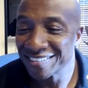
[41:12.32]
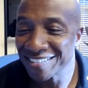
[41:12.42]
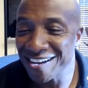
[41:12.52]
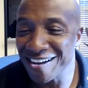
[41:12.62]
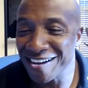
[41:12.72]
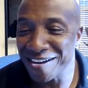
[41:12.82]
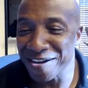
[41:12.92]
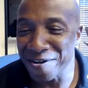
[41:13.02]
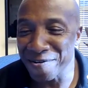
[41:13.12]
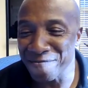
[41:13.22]

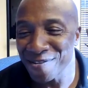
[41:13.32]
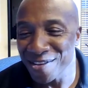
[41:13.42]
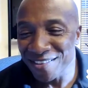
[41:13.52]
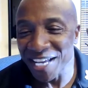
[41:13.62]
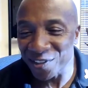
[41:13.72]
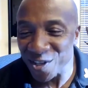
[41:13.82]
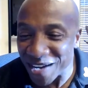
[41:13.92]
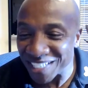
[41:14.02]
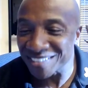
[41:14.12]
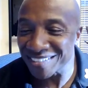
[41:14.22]
Oh, thank you so
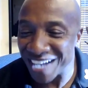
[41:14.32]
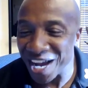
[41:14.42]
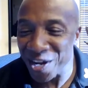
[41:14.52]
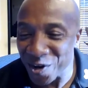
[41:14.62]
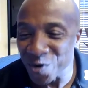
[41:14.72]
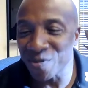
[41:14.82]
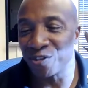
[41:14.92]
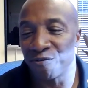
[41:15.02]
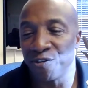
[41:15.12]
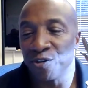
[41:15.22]
much. I hope that
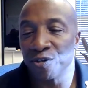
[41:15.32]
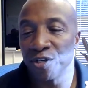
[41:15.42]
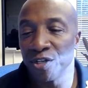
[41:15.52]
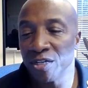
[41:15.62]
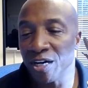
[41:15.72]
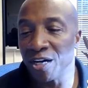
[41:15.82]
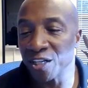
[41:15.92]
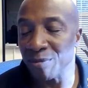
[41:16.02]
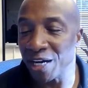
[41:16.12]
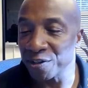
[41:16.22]
you feel
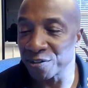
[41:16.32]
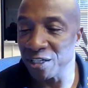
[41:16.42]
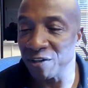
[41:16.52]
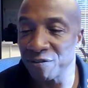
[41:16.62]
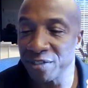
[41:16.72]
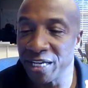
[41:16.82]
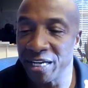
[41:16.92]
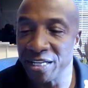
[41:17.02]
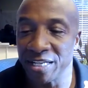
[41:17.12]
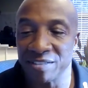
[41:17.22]
good about yourself
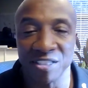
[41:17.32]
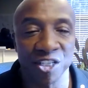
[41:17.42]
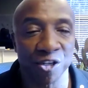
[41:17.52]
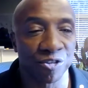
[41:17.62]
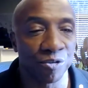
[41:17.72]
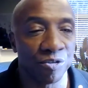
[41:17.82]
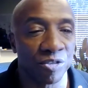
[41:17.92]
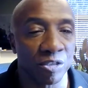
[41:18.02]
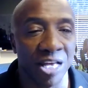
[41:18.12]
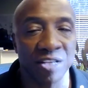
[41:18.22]
and sending your students
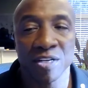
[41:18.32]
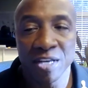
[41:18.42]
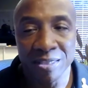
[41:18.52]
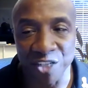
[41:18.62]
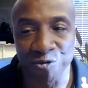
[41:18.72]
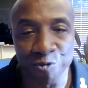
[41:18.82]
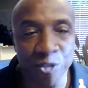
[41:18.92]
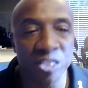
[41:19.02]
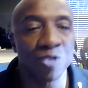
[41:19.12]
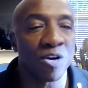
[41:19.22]
here. That's
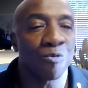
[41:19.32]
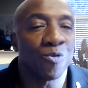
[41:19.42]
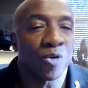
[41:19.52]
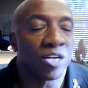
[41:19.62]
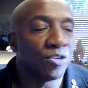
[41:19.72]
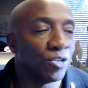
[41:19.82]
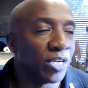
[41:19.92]
really what we want to do.